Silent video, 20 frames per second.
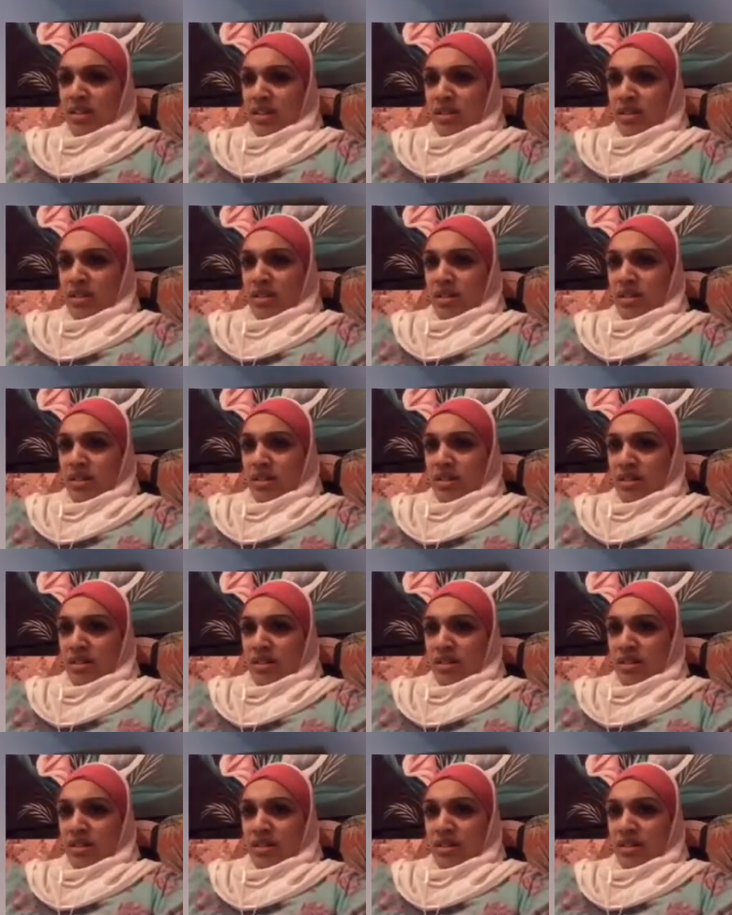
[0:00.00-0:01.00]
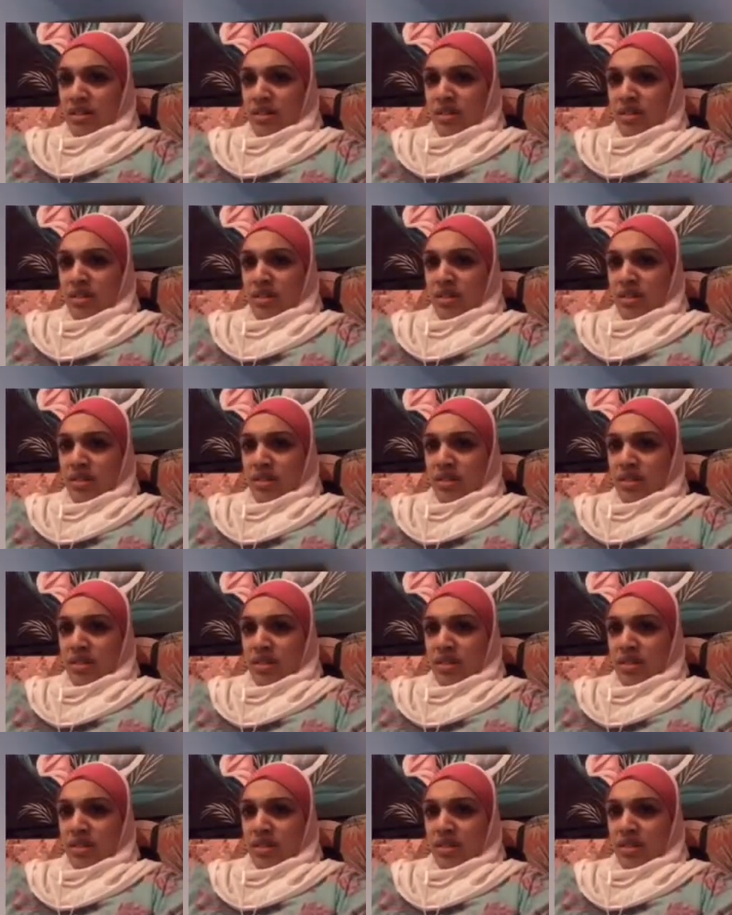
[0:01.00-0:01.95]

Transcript: Nobody speaks.